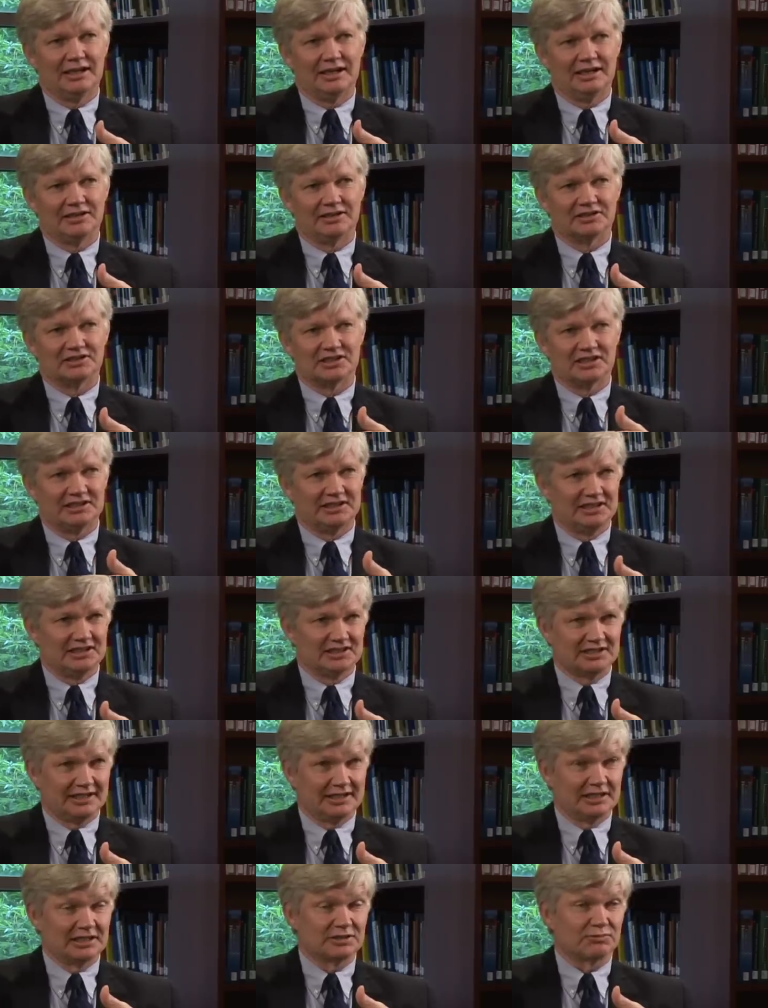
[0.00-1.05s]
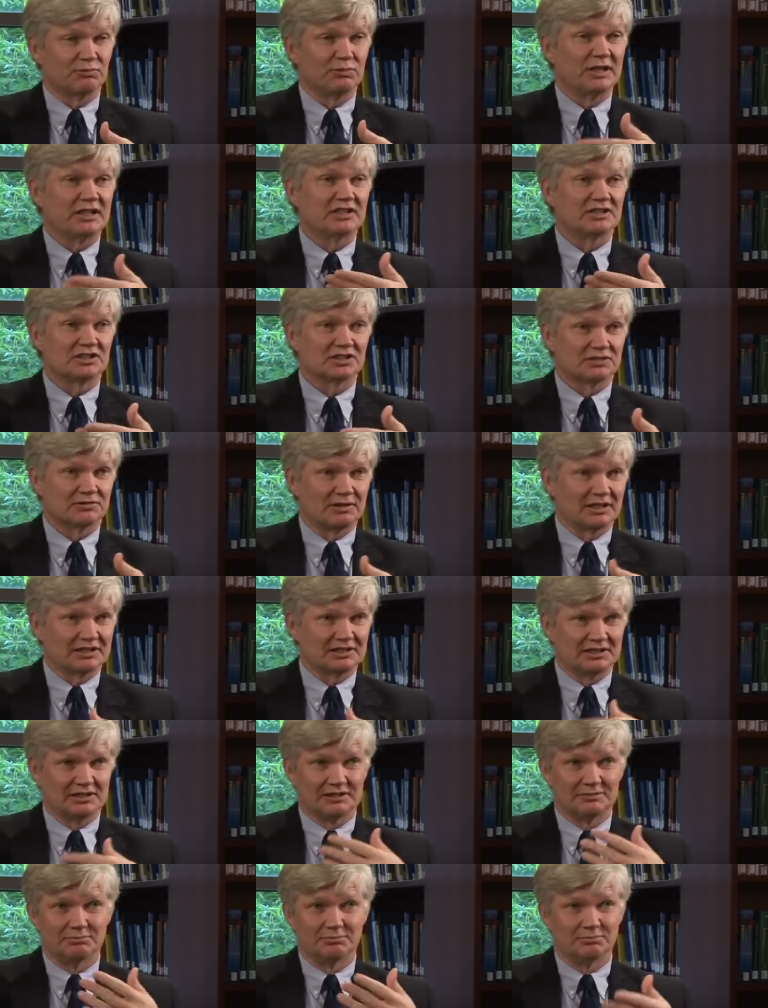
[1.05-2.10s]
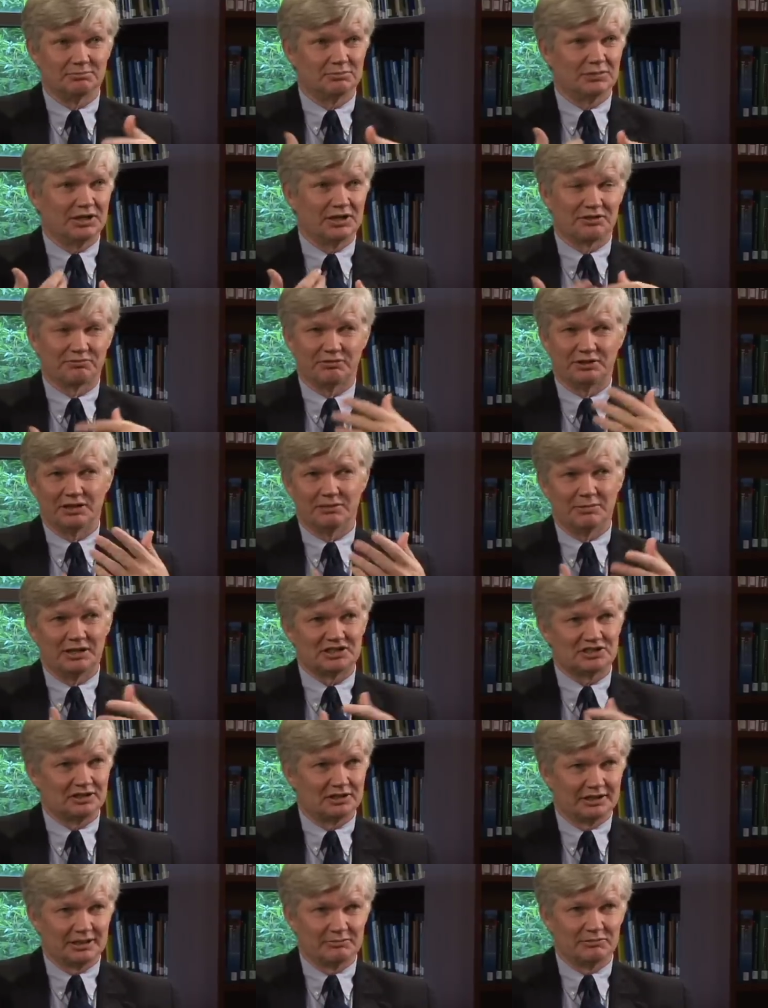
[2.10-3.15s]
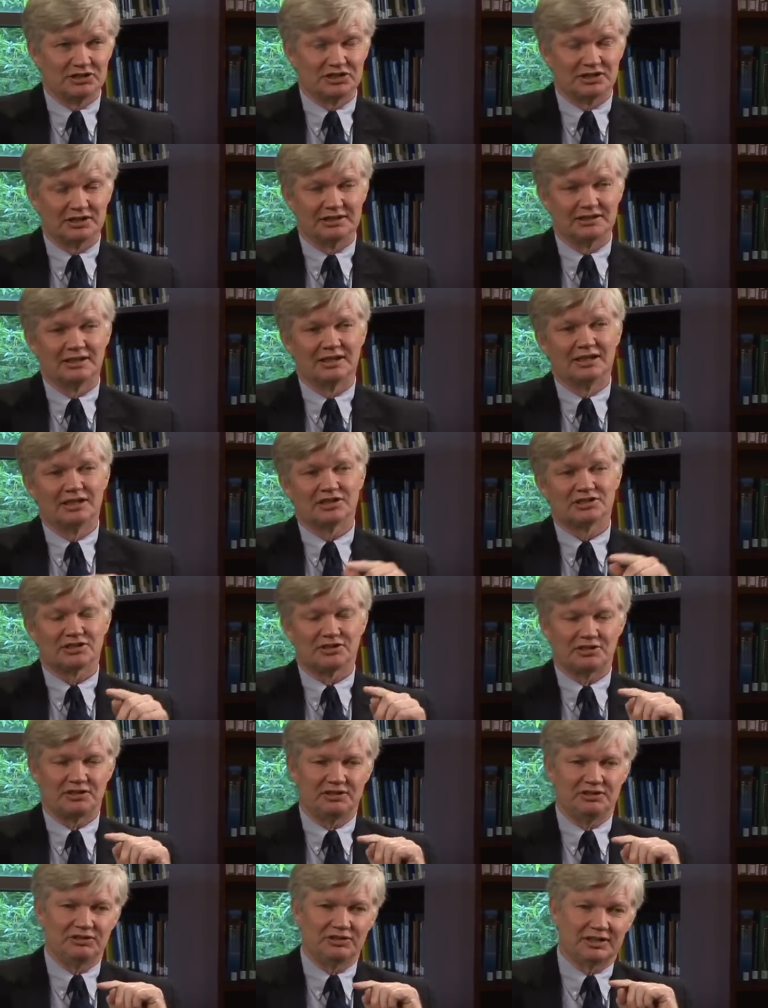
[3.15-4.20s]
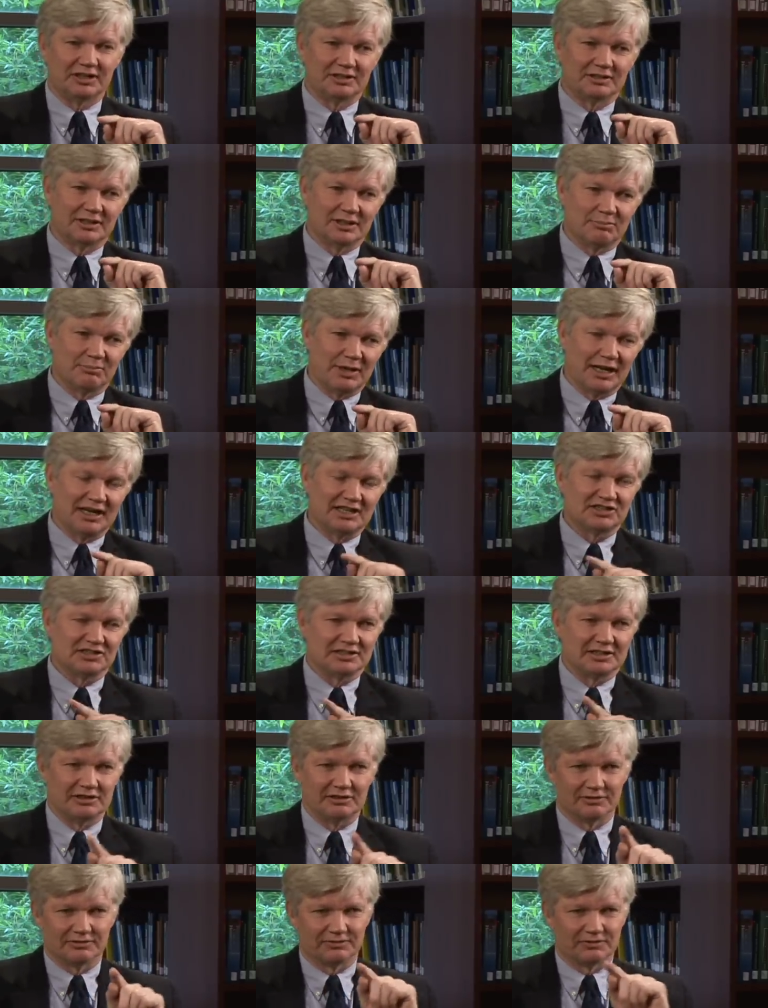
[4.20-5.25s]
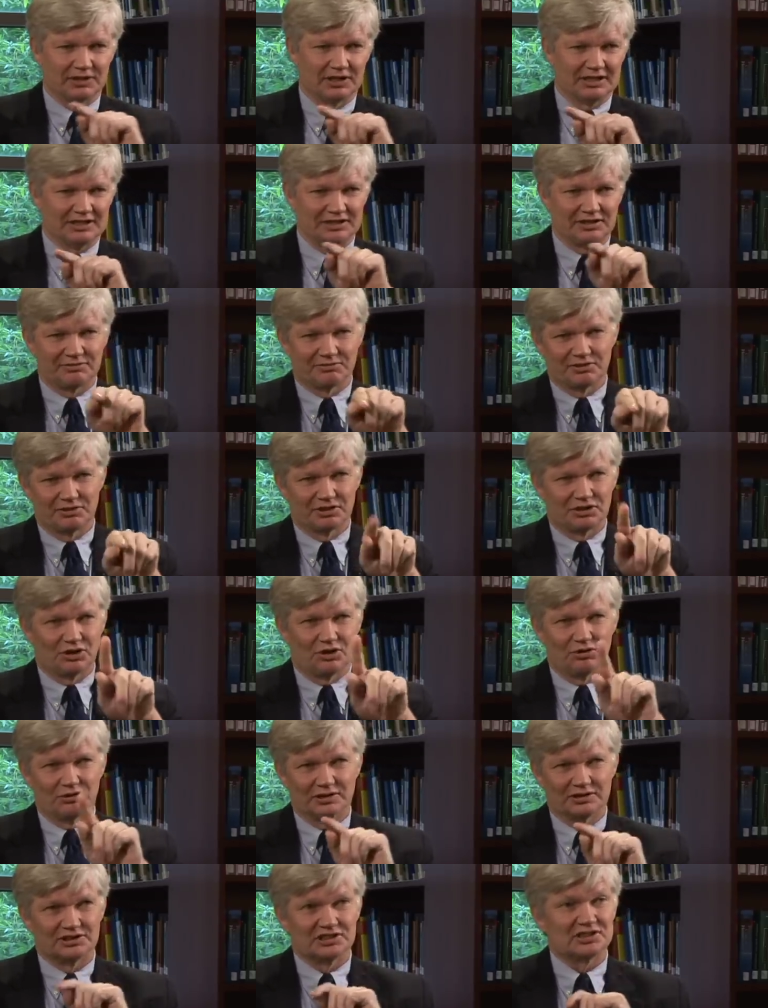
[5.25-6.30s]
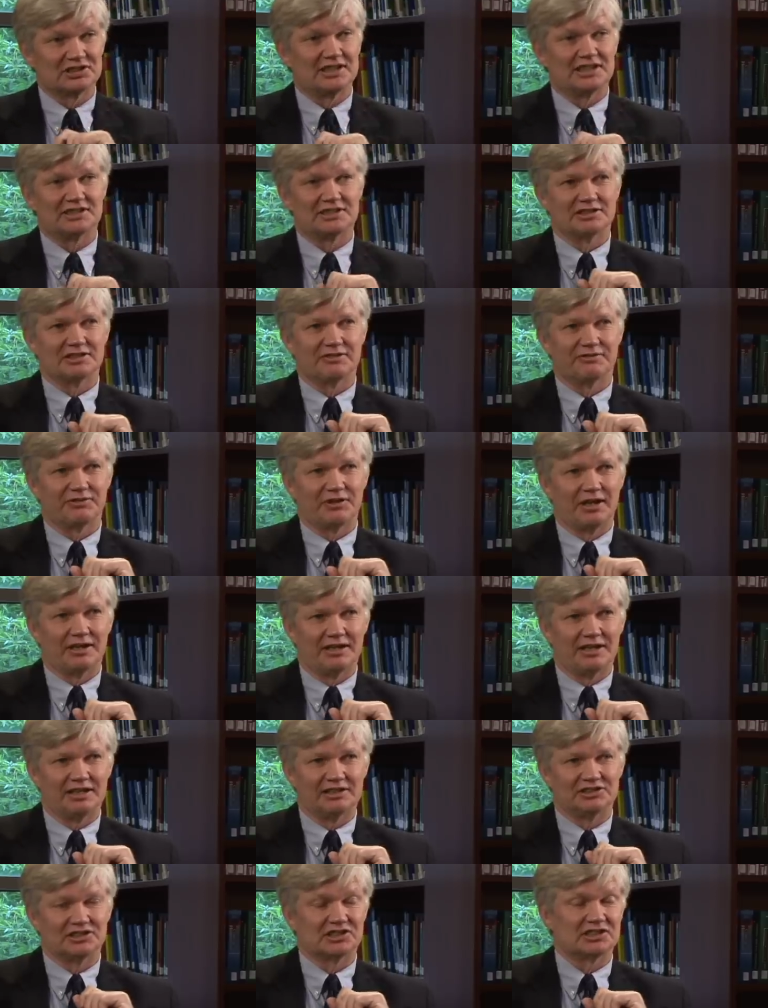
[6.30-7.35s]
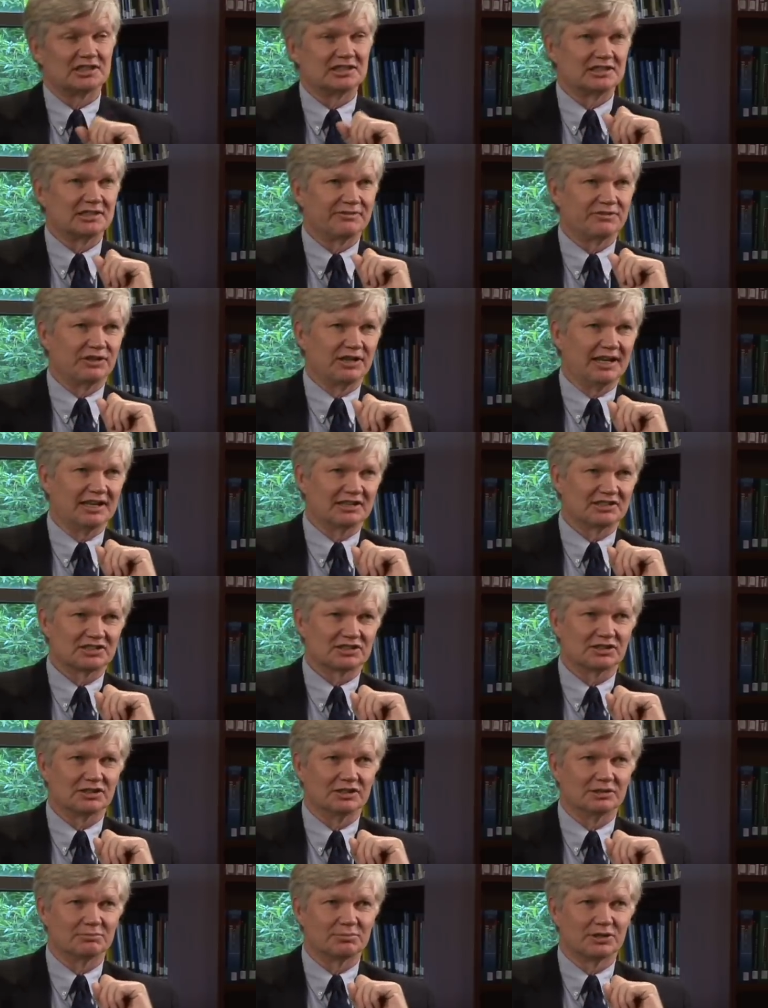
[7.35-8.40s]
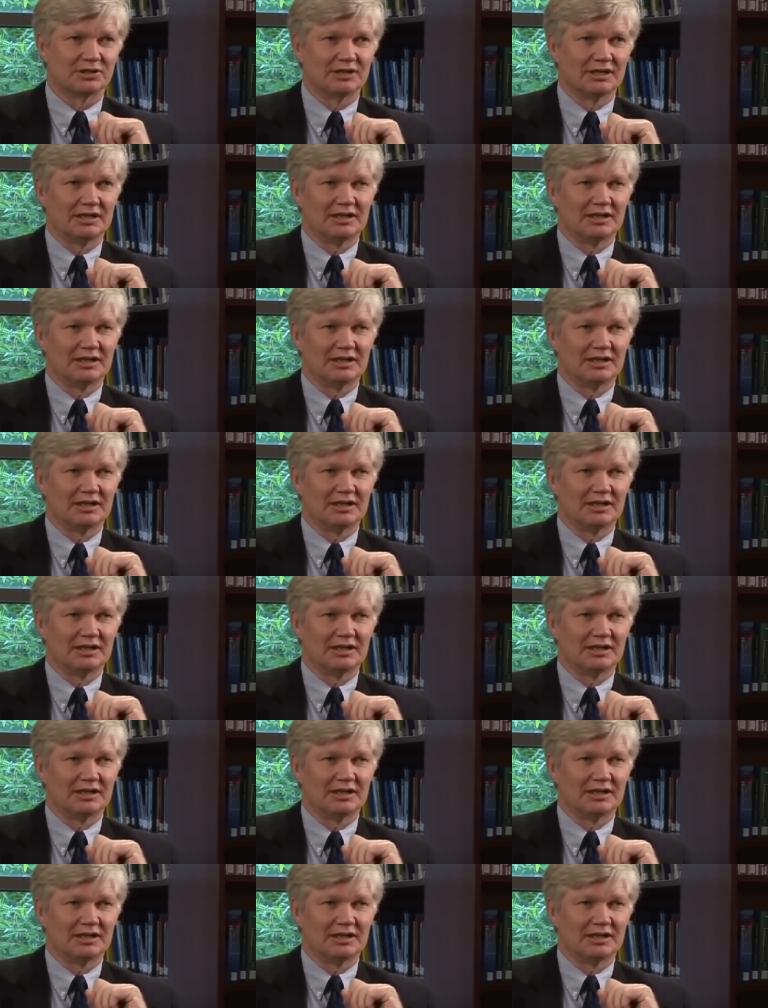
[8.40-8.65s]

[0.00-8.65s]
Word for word: and the CT scan is reconstructed by three dimensional imaging so that you can imagine that you're flying through the colon just as if, just as if you had a scope.